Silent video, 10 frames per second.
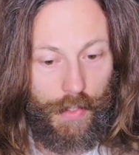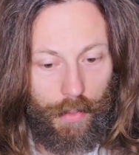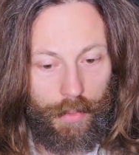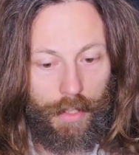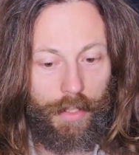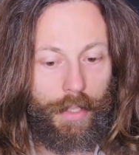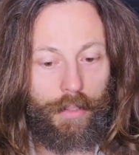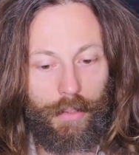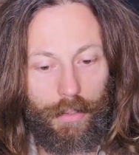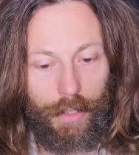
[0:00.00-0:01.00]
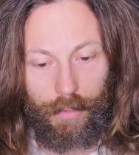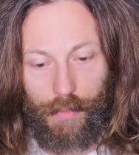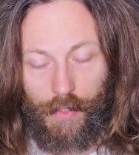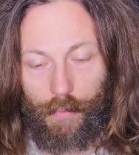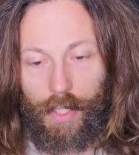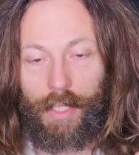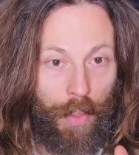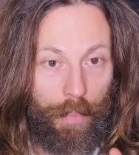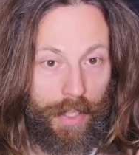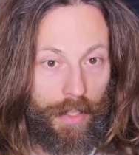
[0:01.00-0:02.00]
on Leonardo and on Seurat
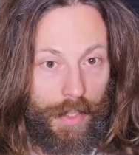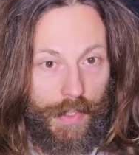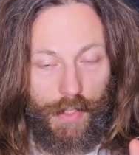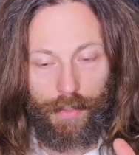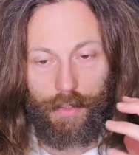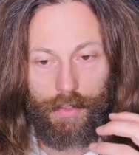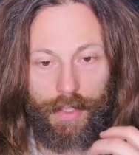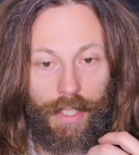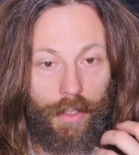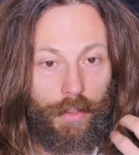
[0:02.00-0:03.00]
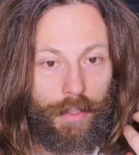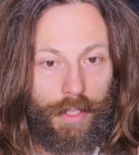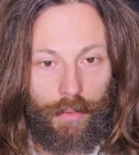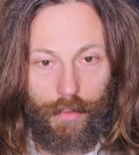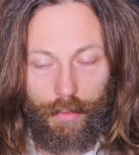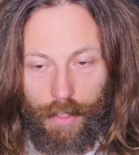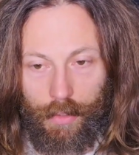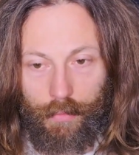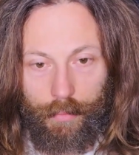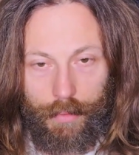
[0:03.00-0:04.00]
because their
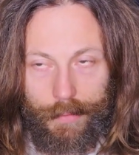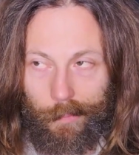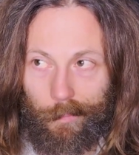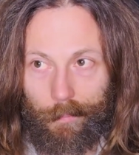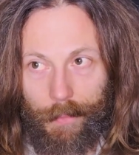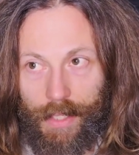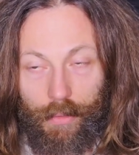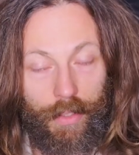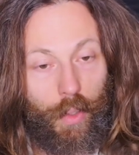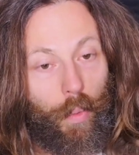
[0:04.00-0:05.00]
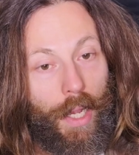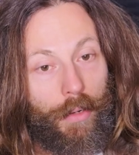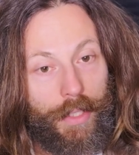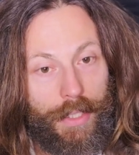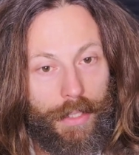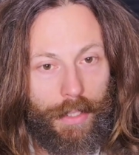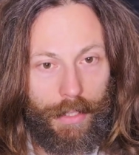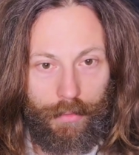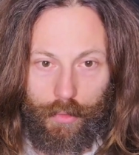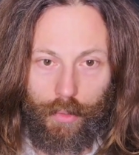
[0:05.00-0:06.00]
inquiry
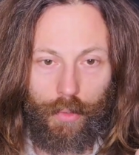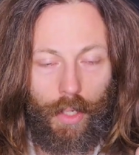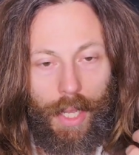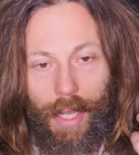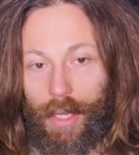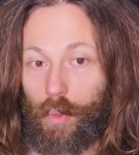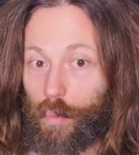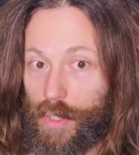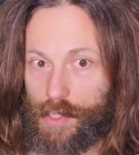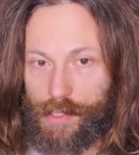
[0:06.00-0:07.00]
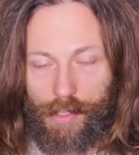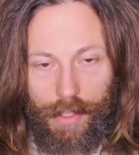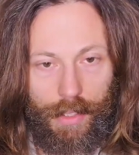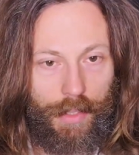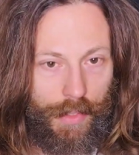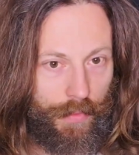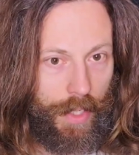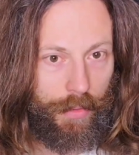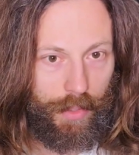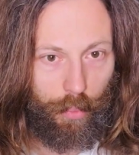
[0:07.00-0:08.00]
into how we see is
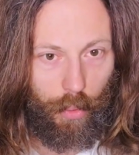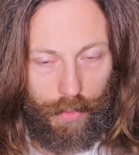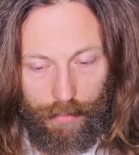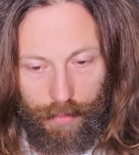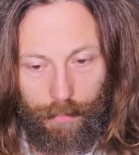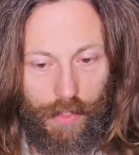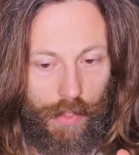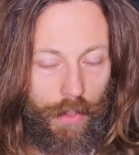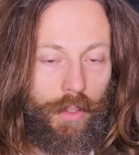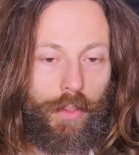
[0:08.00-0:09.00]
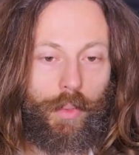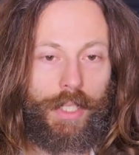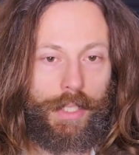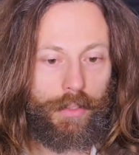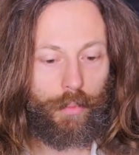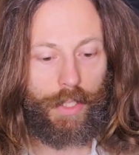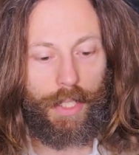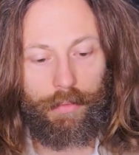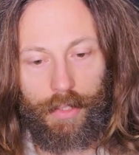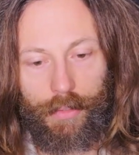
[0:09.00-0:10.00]
very important. So on one end, we
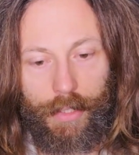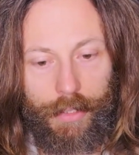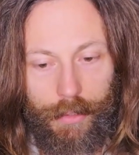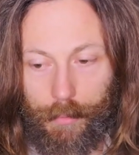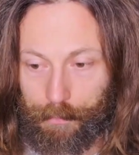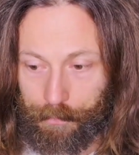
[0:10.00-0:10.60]
have Leonardo,